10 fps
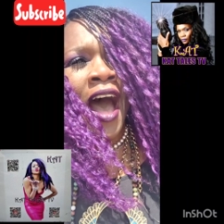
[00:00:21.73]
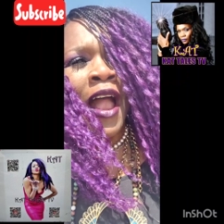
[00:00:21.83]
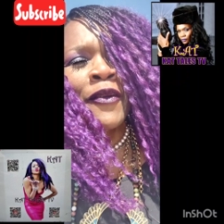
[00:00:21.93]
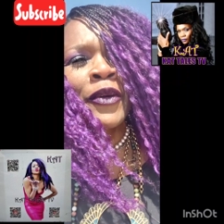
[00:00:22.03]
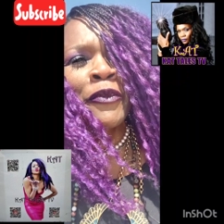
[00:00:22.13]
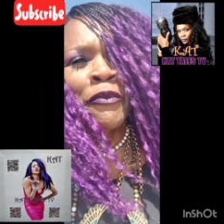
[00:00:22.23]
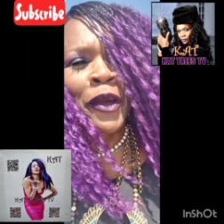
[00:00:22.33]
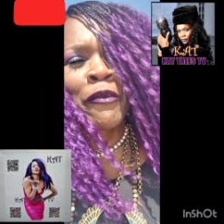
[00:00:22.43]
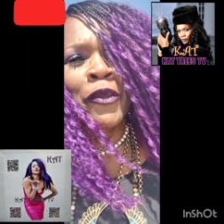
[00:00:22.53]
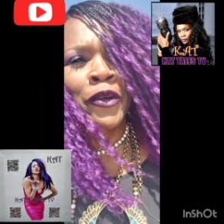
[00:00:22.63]
I
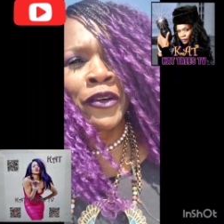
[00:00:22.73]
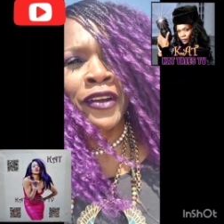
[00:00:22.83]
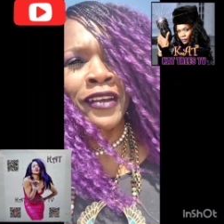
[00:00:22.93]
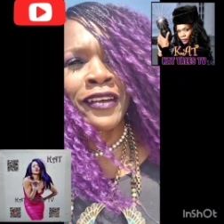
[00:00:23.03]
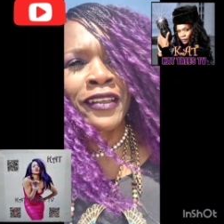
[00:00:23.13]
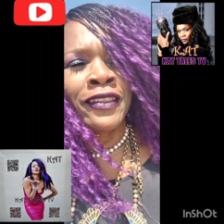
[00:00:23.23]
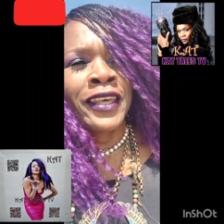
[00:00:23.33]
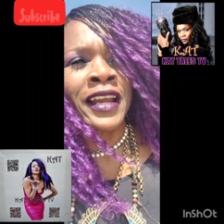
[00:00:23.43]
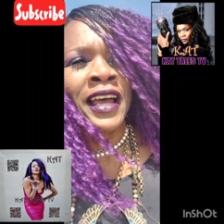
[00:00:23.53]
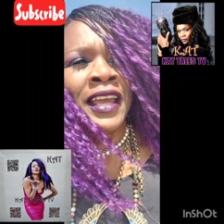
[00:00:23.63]
remembered
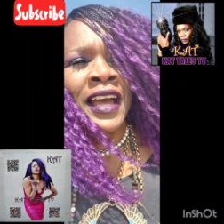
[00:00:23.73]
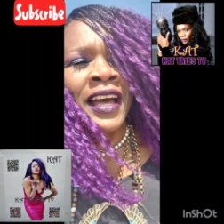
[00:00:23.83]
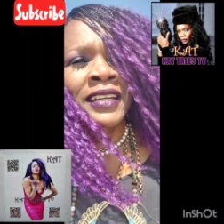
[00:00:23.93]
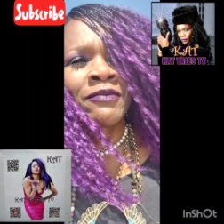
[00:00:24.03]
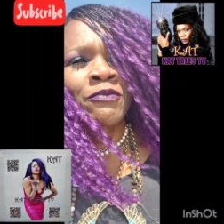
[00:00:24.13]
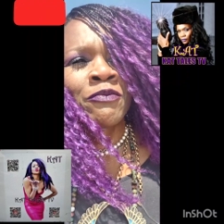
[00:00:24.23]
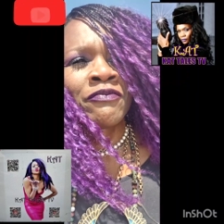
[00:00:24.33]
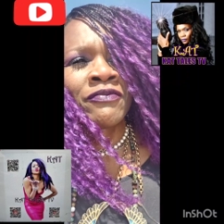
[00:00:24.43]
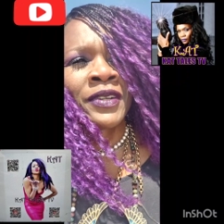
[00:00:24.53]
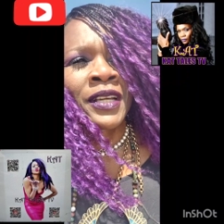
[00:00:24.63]
that I had
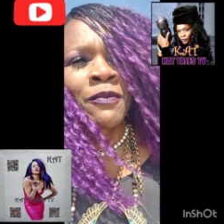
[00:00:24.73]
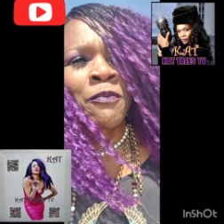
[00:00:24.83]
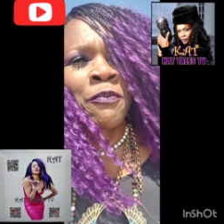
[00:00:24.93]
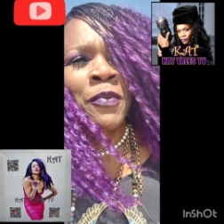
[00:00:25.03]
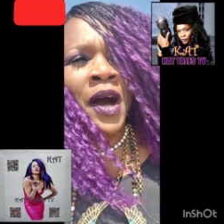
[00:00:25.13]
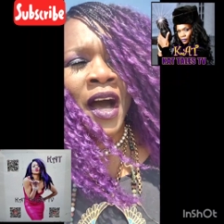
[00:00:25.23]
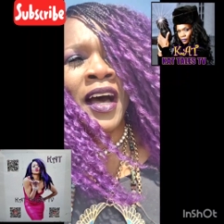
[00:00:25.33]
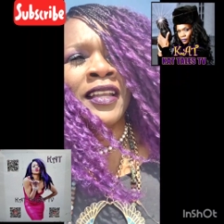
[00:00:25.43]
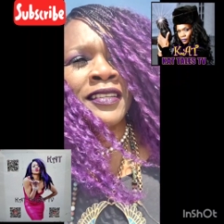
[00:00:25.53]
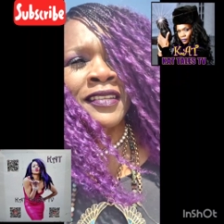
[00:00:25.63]

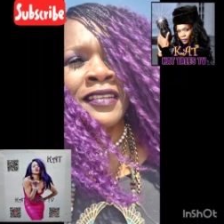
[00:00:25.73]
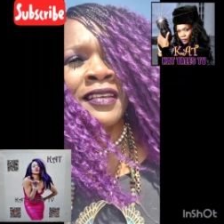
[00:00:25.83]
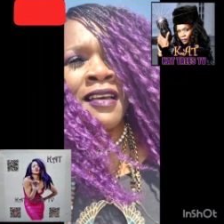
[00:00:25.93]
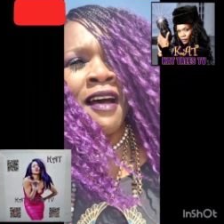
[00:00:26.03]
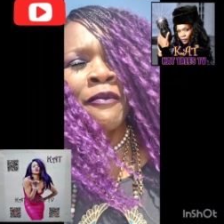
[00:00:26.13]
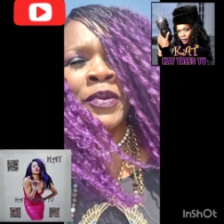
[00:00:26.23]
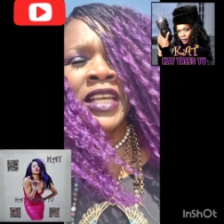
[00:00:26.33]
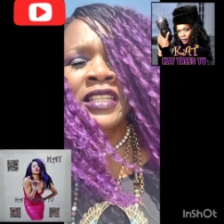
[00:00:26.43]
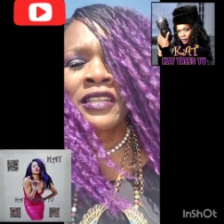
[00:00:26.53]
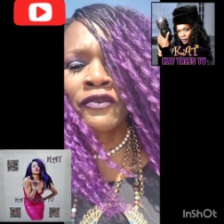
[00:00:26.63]
bought a
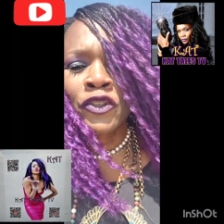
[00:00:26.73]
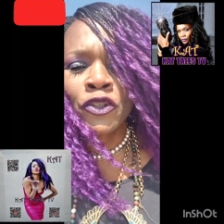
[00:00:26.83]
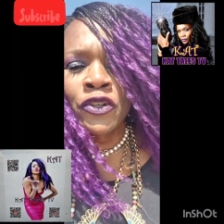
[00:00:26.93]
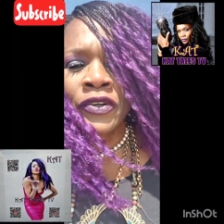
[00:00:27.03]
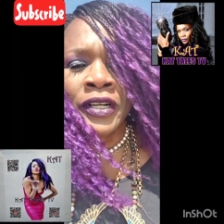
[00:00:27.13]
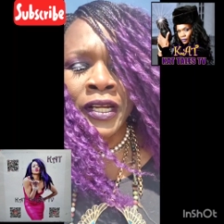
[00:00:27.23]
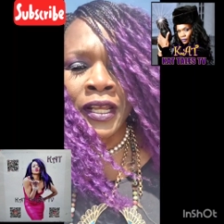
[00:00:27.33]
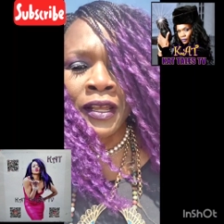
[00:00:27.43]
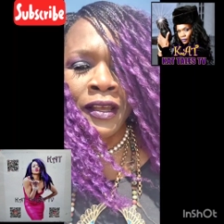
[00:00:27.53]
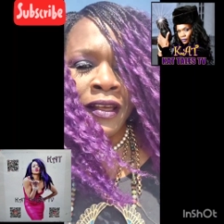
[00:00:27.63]
piece of
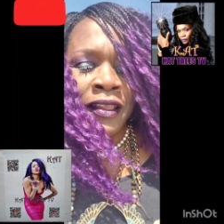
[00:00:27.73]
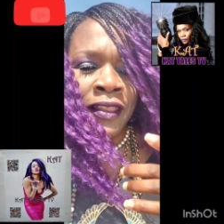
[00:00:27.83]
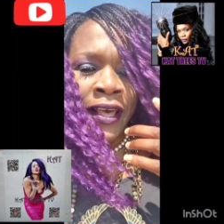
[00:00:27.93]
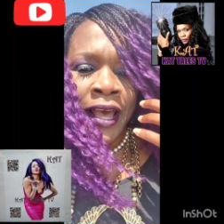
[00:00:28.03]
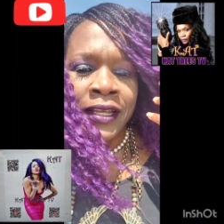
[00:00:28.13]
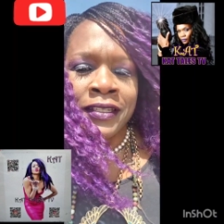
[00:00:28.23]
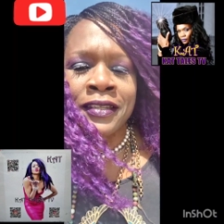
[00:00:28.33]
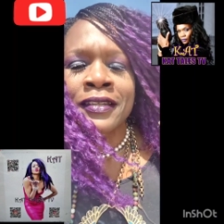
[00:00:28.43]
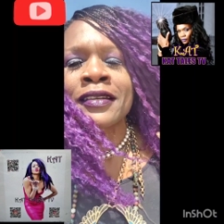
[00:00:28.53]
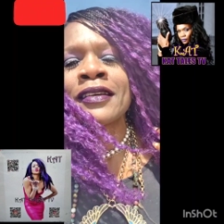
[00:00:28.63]
jewelry
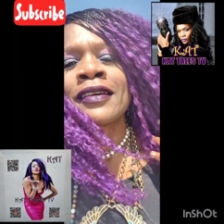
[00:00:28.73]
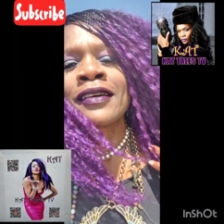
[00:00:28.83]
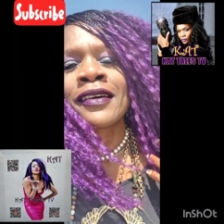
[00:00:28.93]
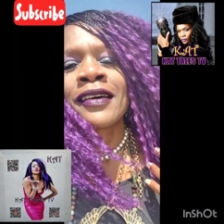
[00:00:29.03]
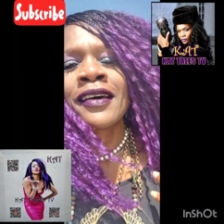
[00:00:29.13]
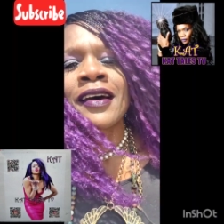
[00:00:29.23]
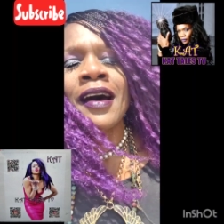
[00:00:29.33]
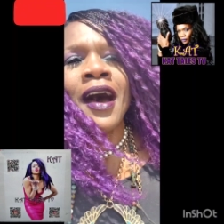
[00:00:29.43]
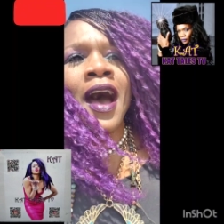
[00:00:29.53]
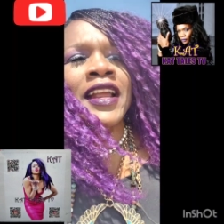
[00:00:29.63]
that
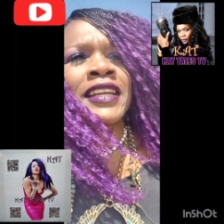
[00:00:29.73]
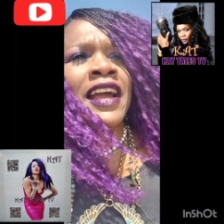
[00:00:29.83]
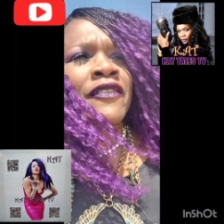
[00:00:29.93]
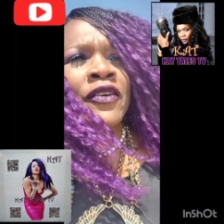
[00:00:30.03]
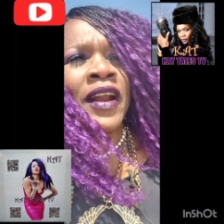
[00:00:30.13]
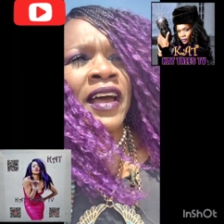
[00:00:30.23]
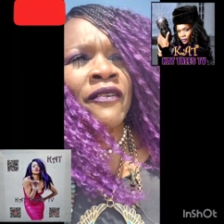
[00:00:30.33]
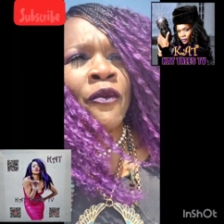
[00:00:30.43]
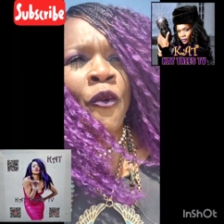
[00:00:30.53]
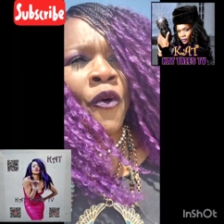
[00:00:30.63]
I never
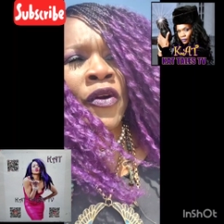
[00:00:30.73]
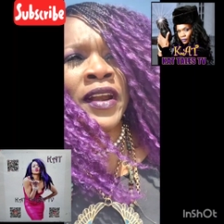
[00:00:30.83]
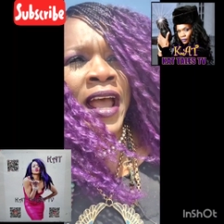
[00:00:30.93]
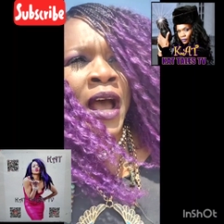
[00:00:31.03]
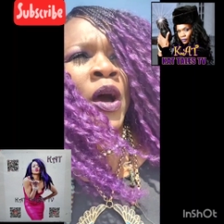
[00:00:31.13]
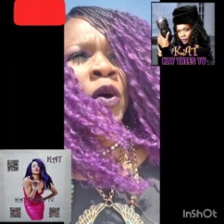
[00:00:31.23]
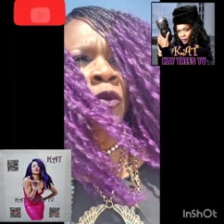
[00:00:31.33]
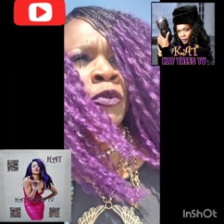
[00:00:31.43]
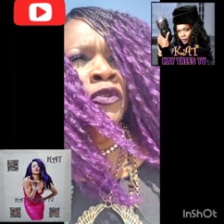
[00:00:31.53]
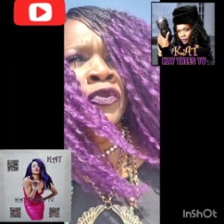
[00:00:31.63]
have worn
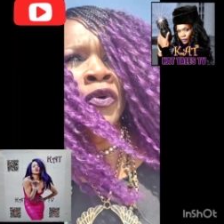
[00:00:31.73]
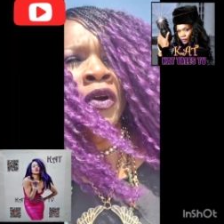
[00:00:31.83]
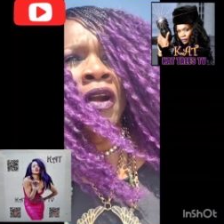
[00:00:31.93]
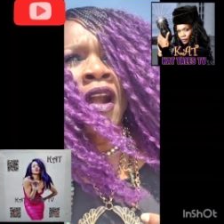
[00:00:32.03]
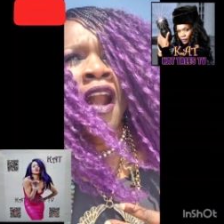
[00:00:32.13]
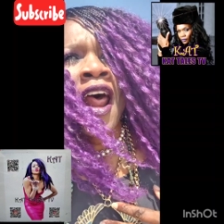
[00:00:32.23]
out before,